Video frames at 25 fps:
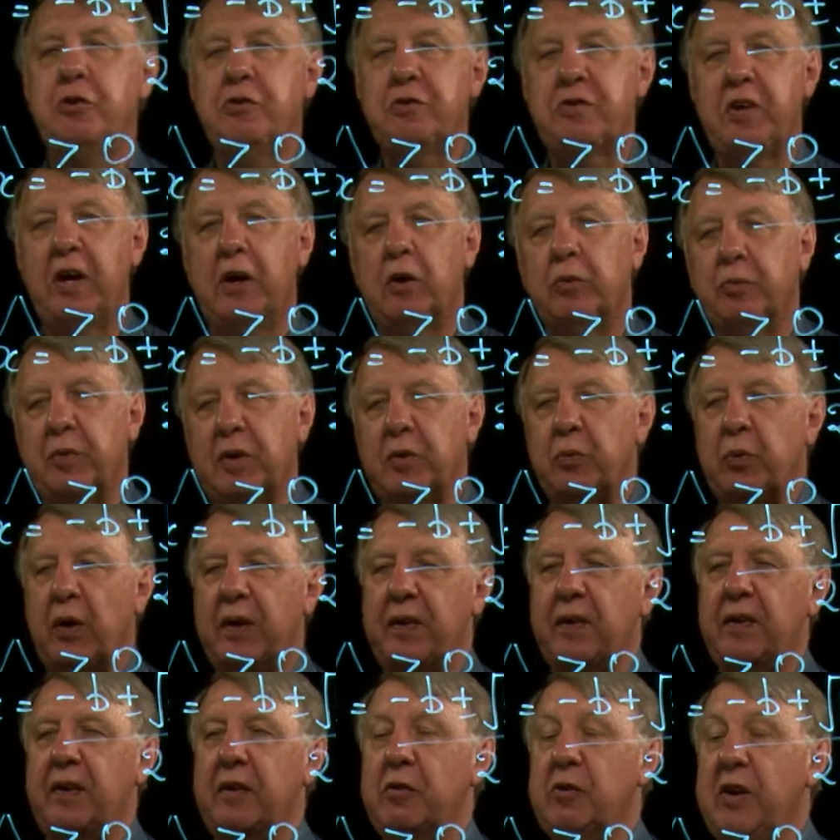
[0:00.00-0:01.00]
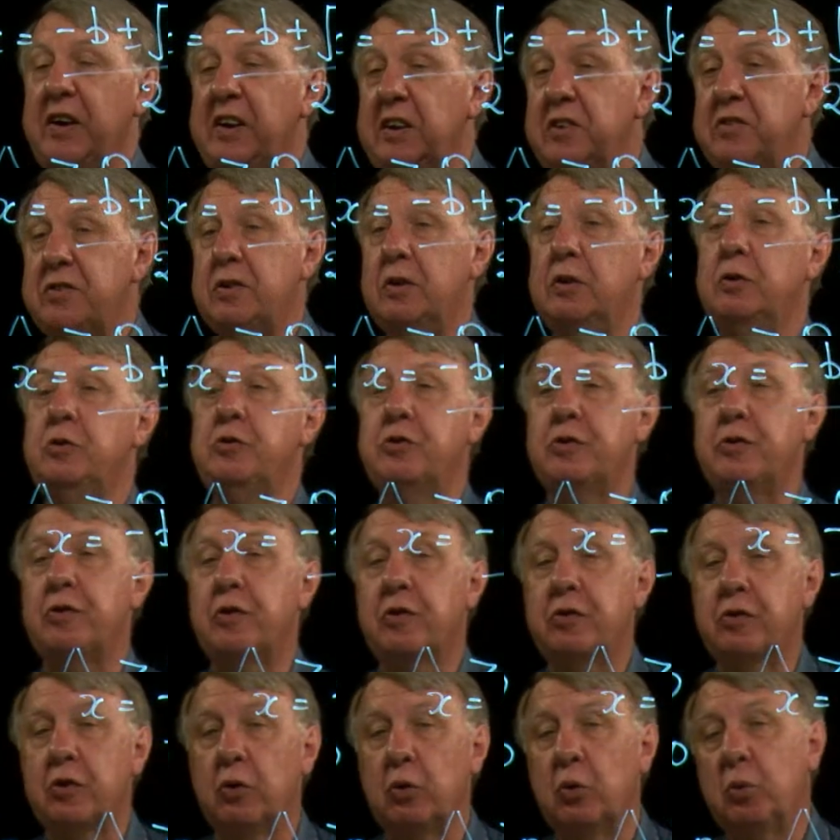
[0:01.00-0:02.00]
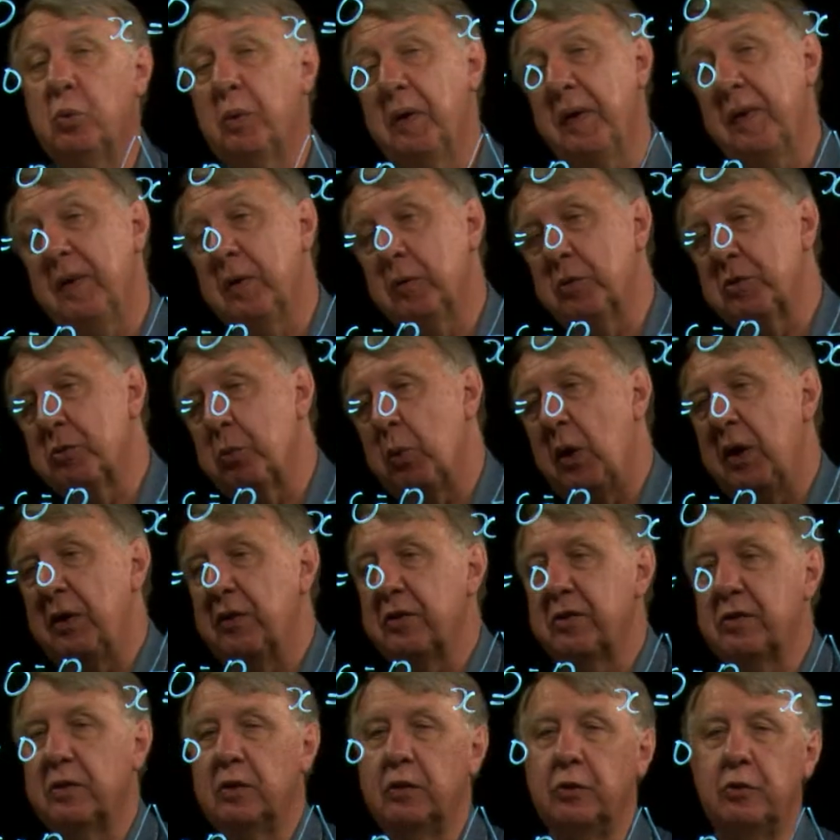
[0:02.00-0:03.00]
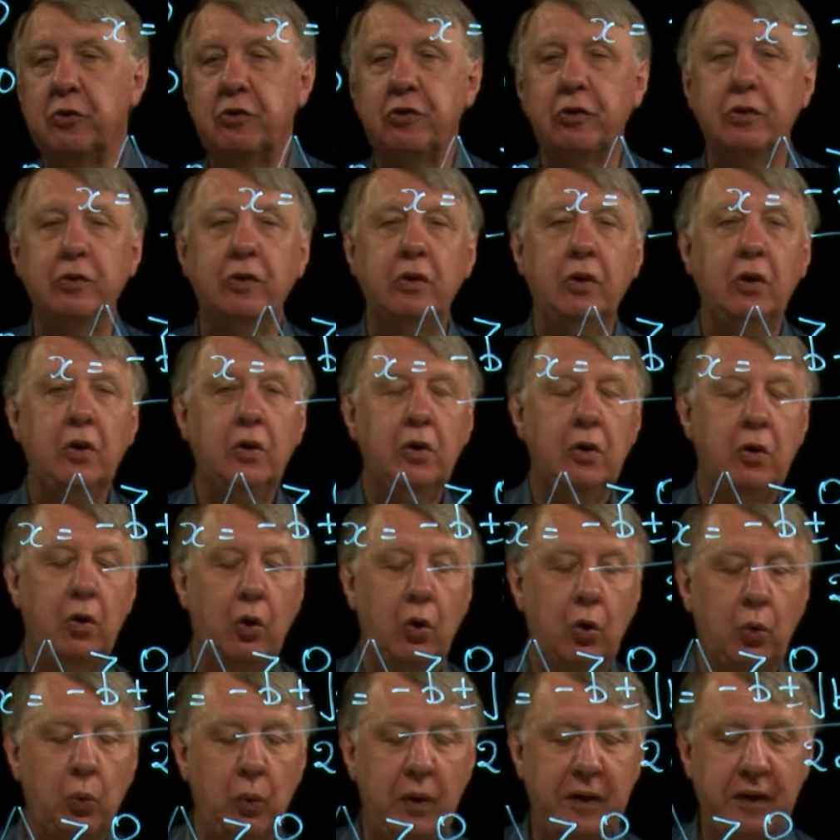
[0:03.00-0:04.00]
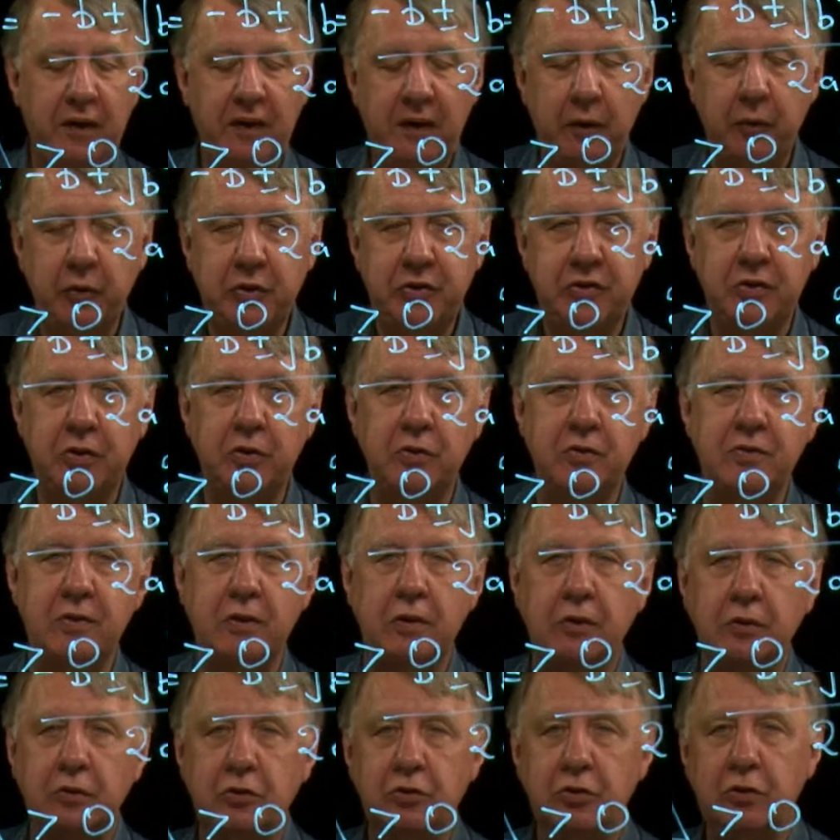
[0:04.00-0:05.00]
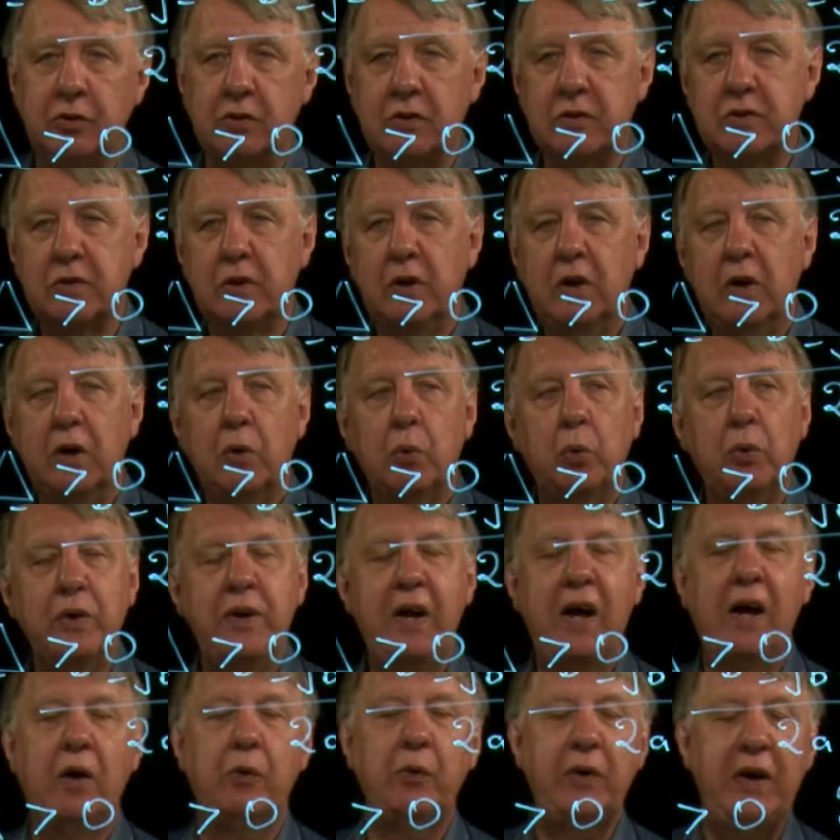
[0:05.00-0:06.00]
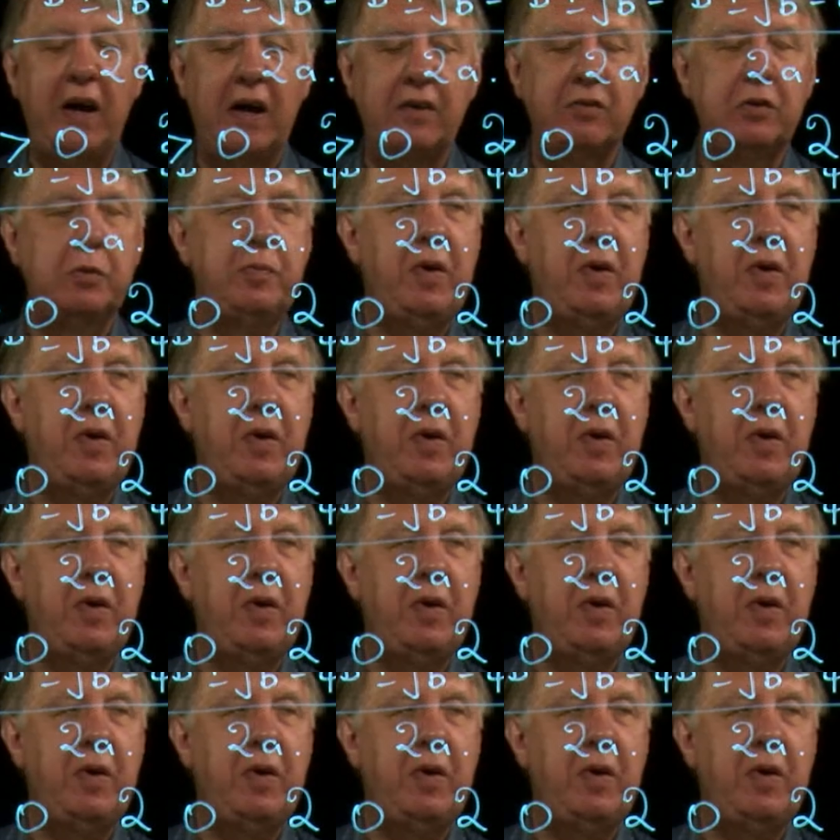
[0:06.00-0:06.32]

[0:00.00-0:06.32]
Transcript: tell me whether there are any solutions at all, whether there was one solution, or whether there were two solutions? Well, now we have a